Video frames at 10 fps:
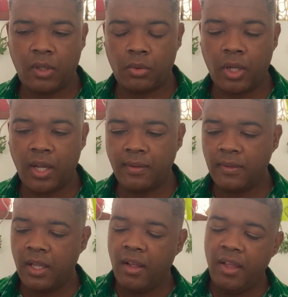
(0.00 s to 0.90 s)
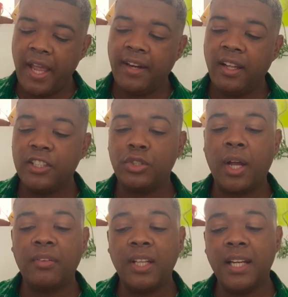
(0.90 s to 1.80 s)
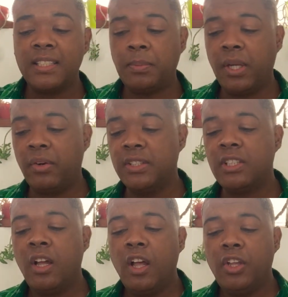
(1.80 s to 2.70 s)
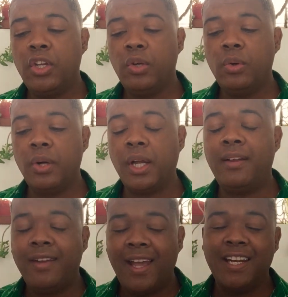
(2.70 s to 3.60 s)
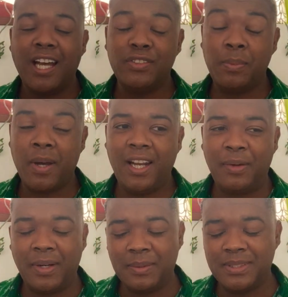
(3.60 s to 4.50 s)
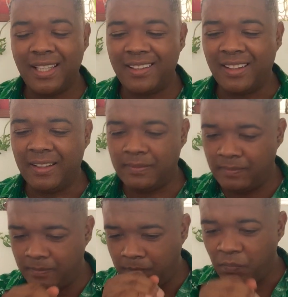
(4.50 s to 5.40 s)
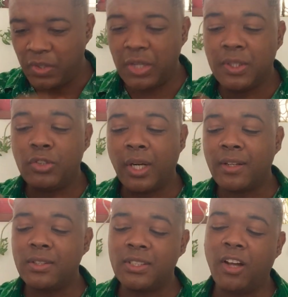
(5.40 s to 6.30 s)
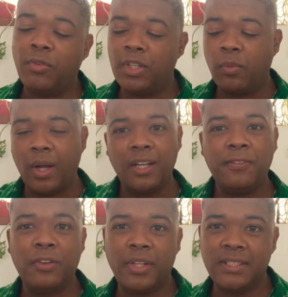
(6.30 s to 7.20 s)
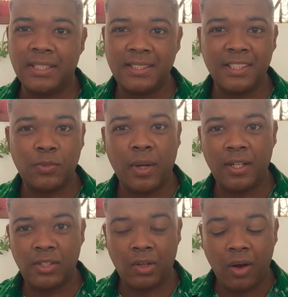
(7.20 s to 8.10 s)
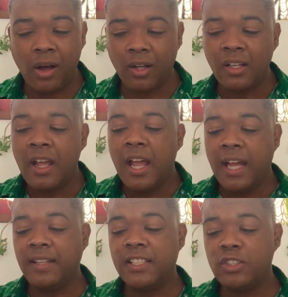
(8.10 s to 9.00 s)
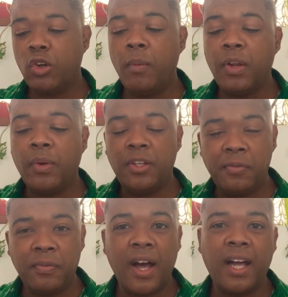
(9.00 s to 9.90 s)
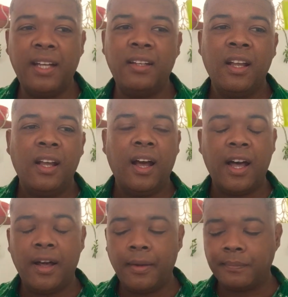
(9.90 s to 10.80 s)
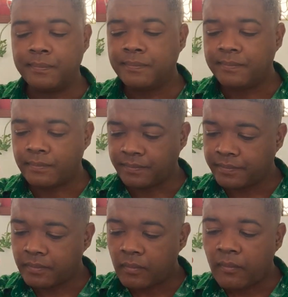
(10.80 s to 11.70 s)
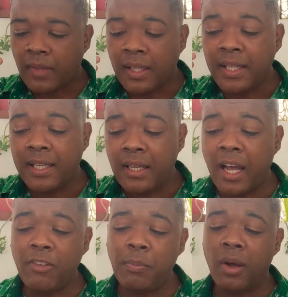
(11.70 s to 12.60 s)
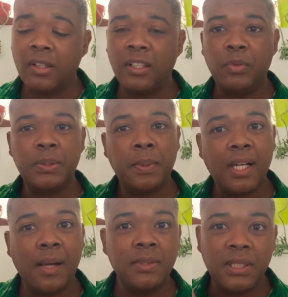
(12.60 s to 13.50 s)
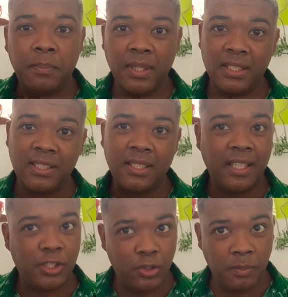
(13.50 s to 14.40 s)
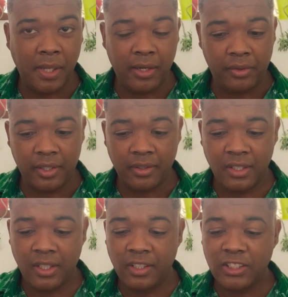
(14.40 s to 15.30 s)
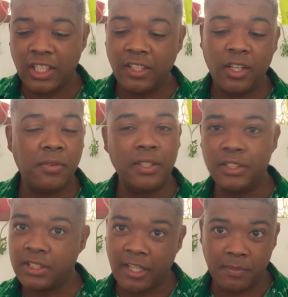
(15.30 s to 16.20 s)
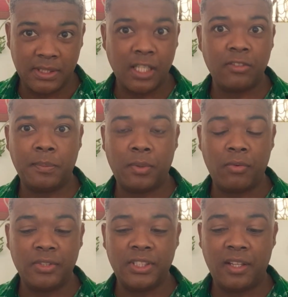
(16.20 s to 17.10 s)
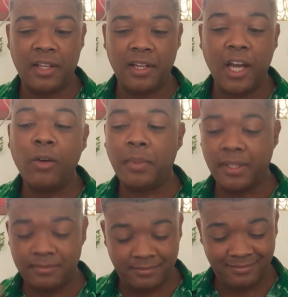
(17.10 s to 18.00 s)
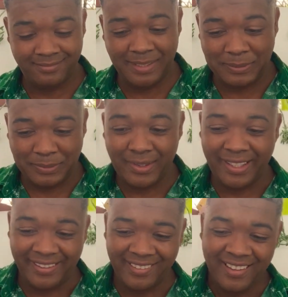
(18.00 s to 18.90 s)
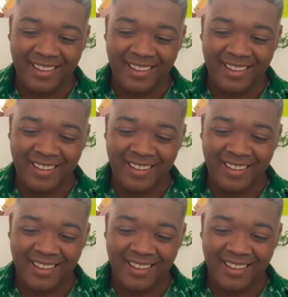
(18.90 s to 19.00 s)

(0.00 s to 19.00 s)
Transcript: Okay? And as you have that experience, you, and I'm smiling when I'm saying that, you attract yourself with the wonderful things that sits well in your heart. And that's normally when you find that life partner, which becomes the person that you marry. So I don't know if I just gave myself a prophecy there now, but okay.